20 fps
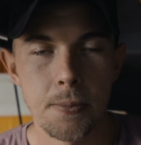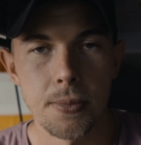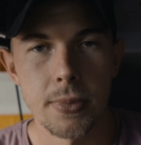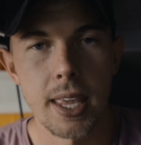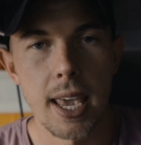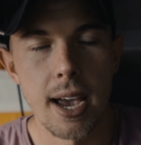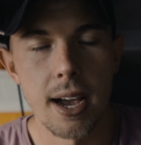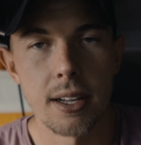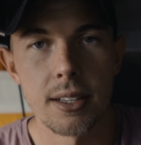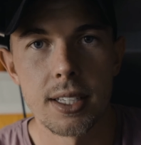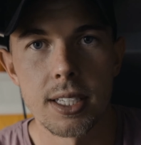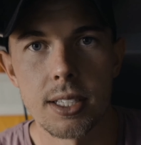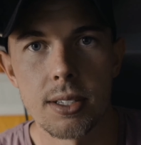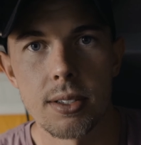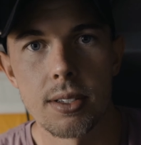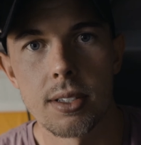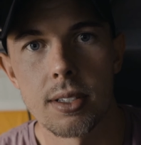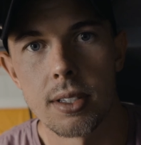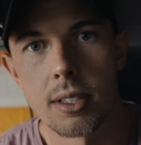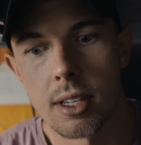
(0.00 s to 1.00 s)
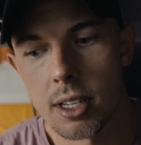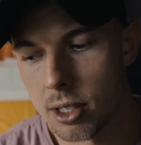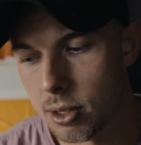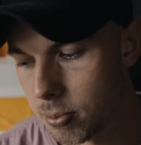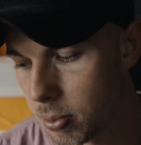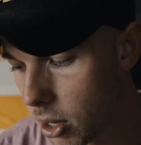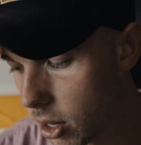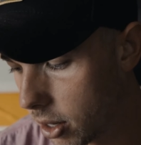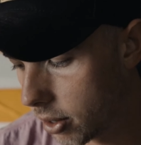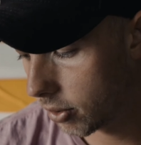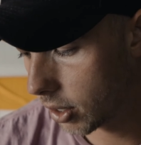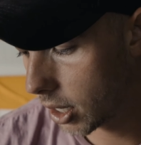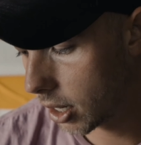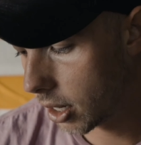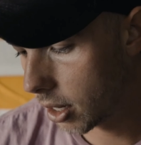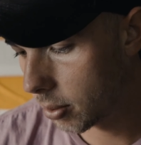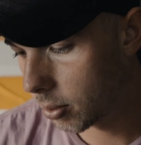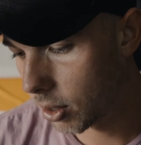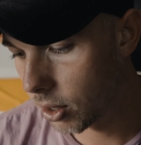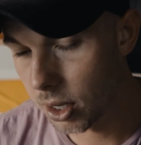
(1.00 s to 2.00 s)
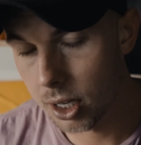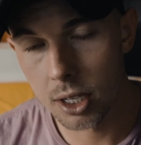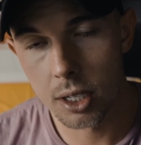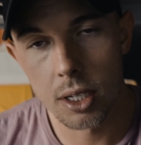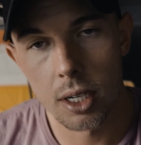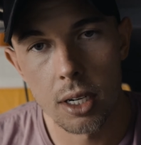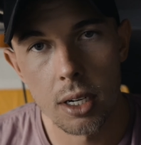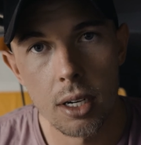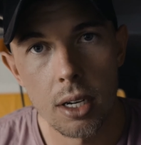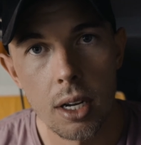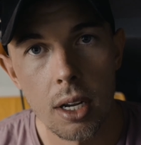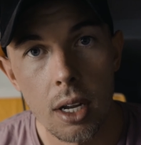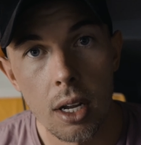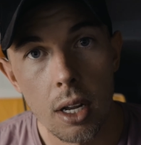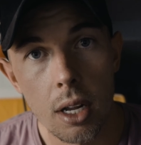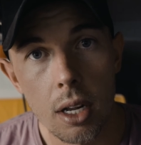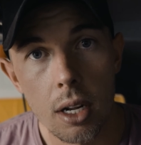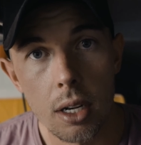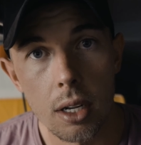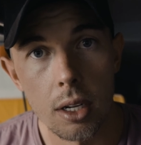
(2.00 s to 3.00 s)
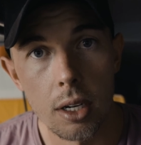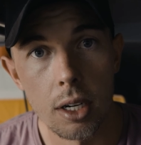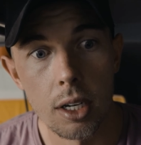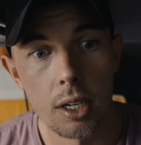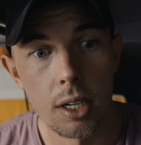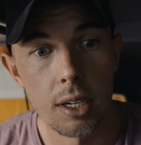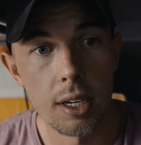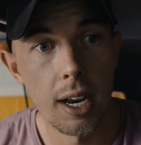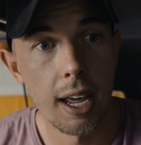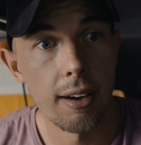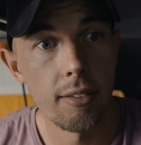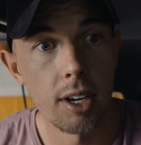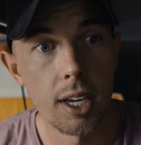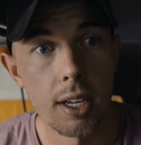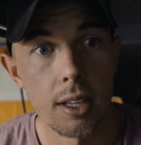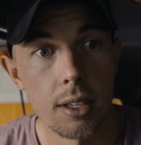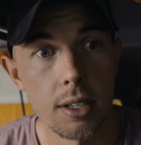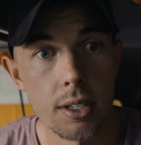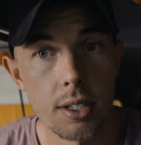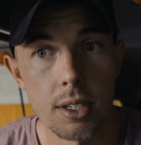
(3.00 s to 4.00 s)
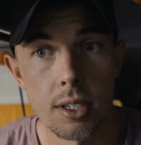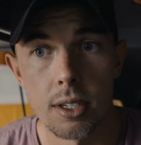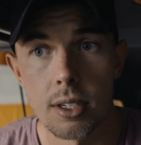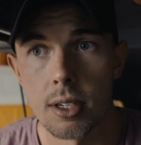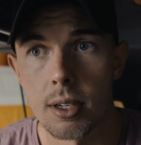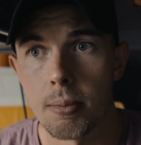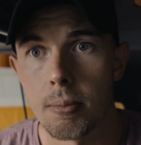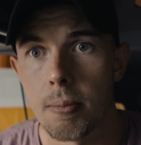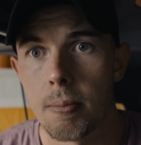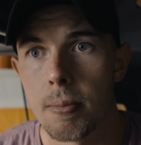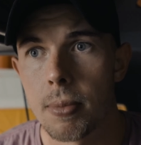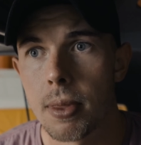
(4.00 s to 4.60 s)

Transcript: yeah, that's part of it, and I'm learning to navigate the system.